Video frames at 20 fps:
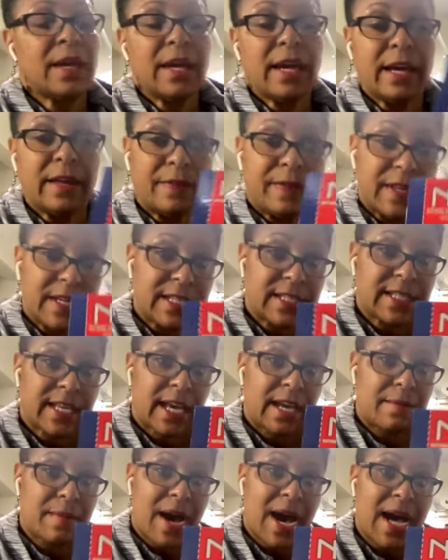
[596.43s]
and these
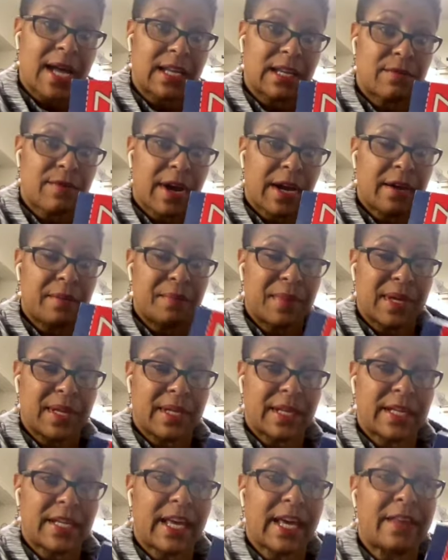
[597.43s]
came highly
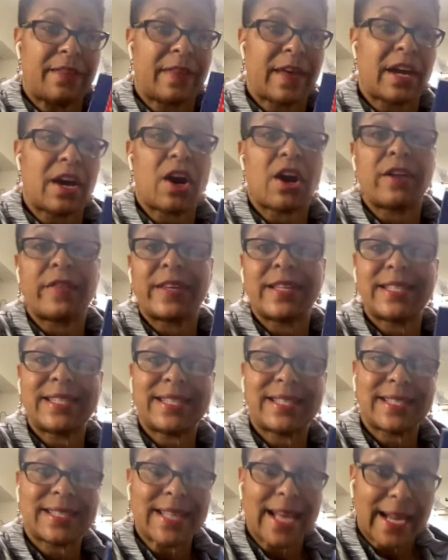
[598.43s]
recommended, and they are the
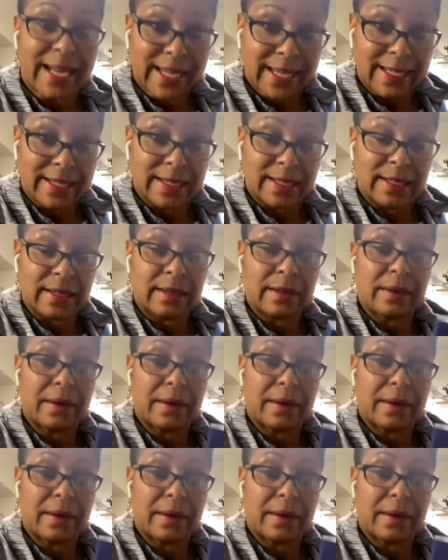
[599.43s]
second